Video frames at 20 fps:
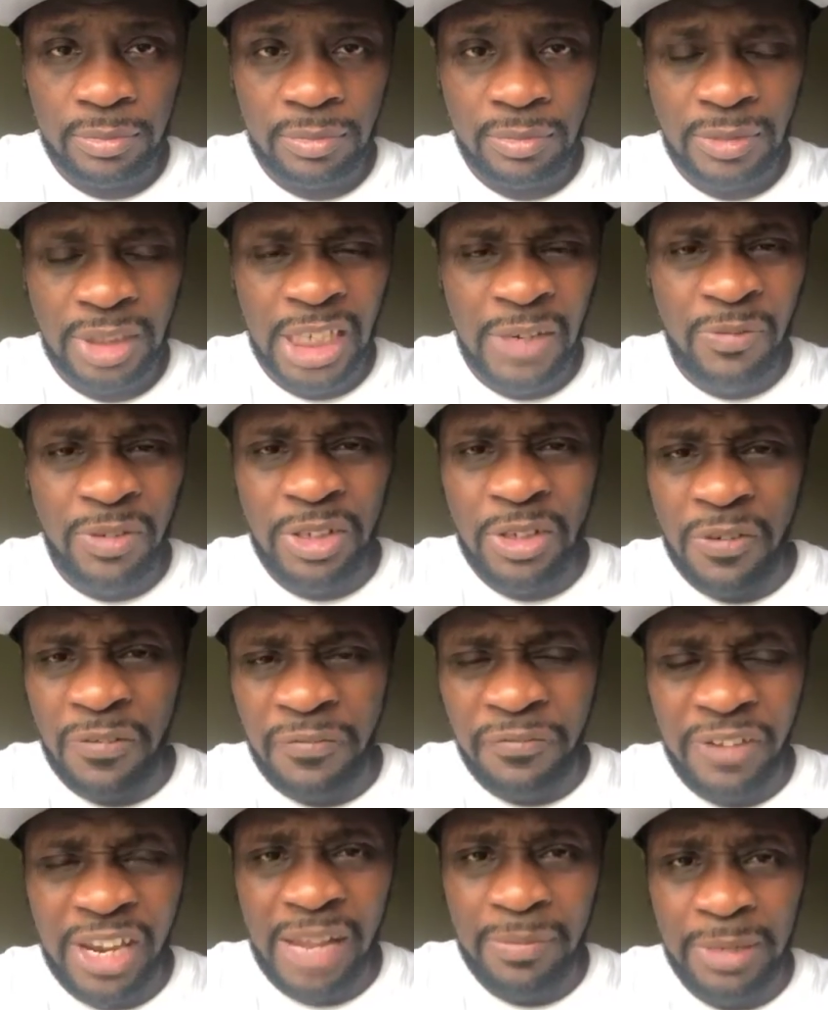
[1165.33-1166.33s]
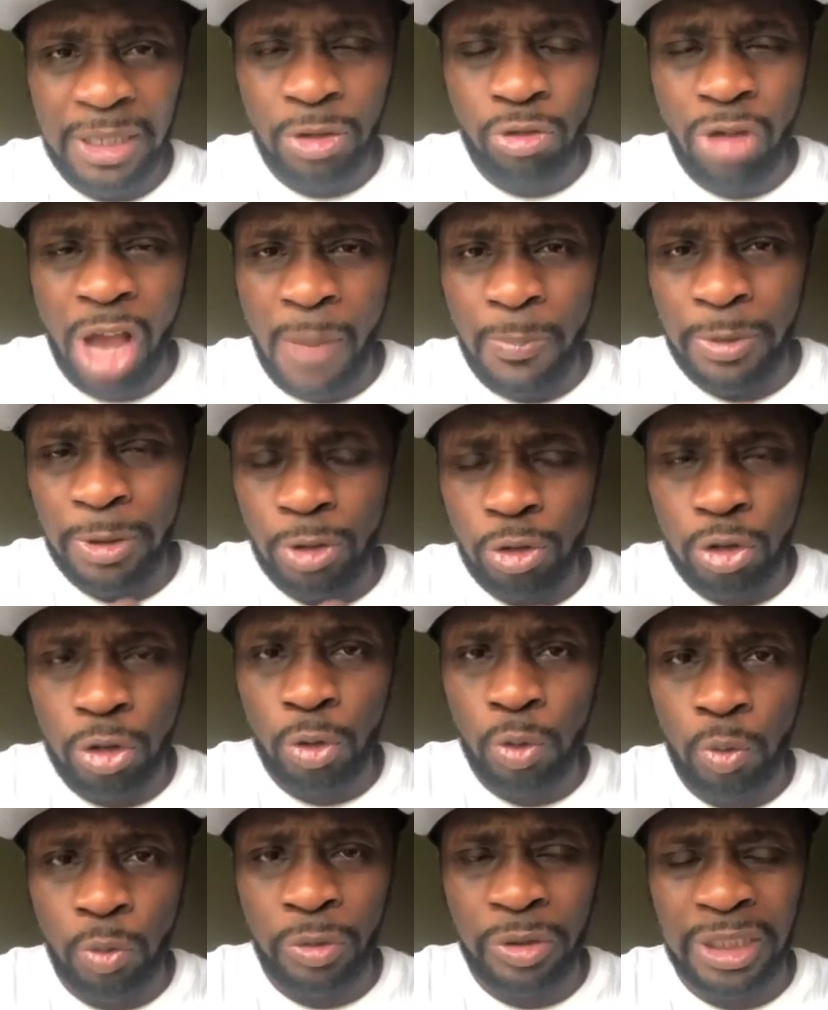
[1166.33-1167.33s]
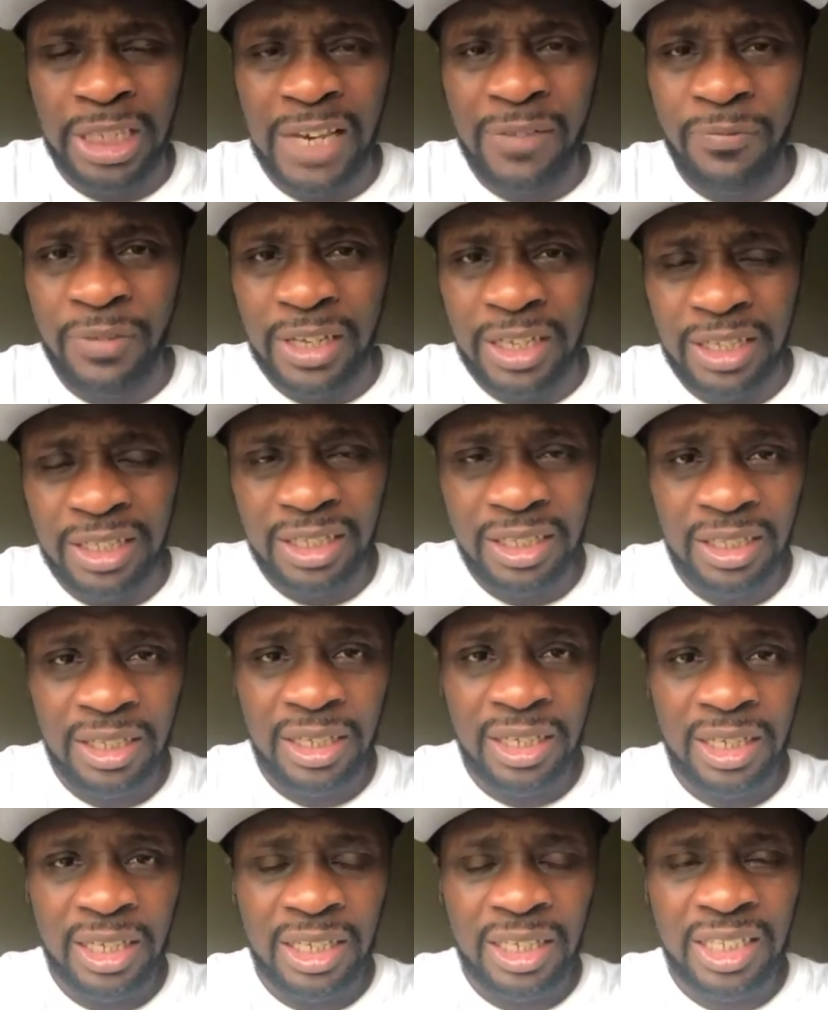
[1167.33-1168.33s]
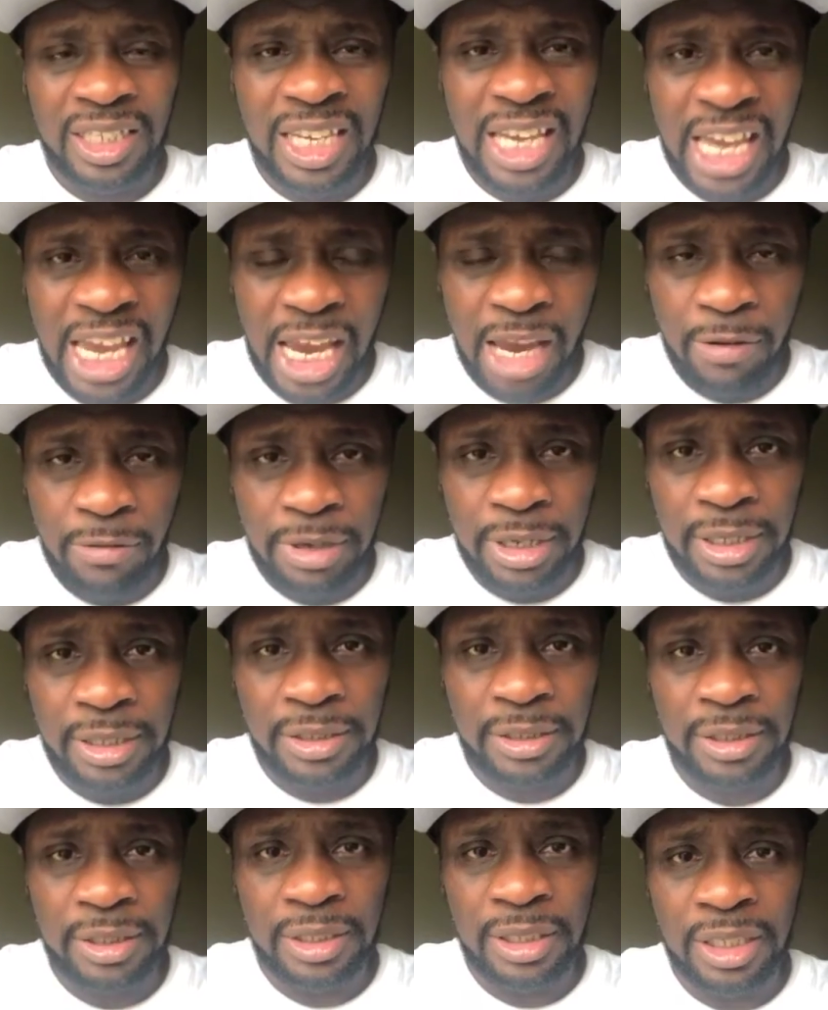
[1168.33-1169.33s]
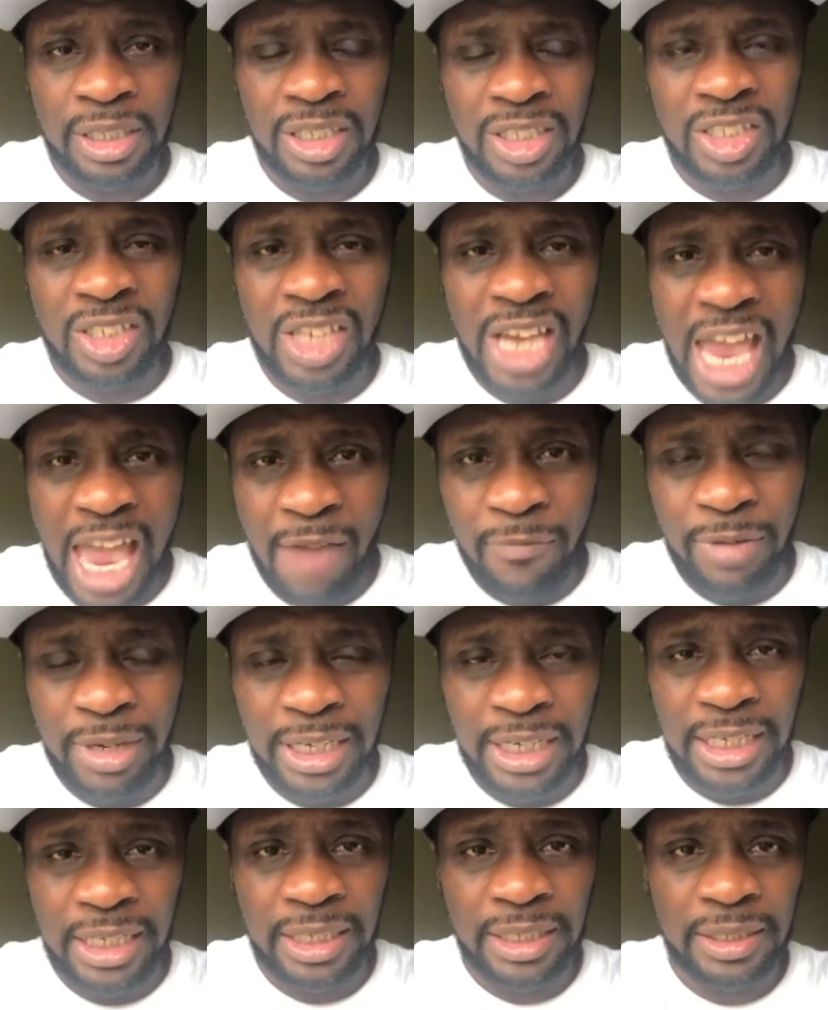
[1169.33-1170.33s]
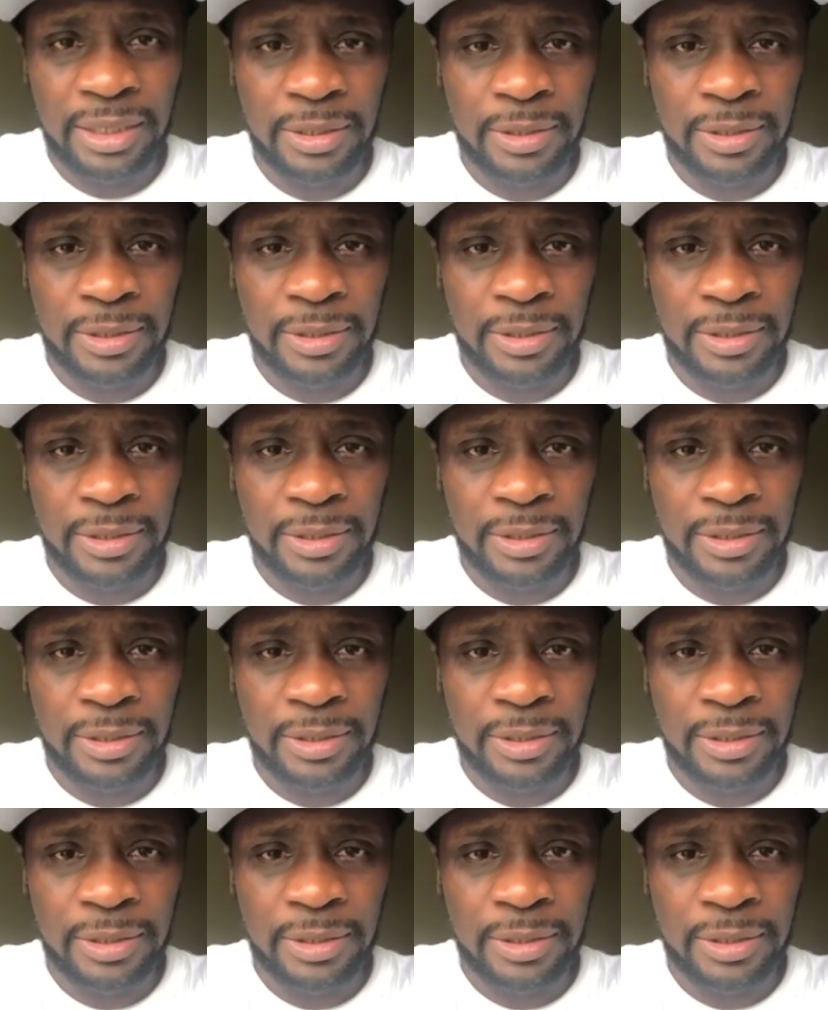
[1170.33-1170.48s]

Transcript: Even your family, dropping jewels, giving, caring, charity.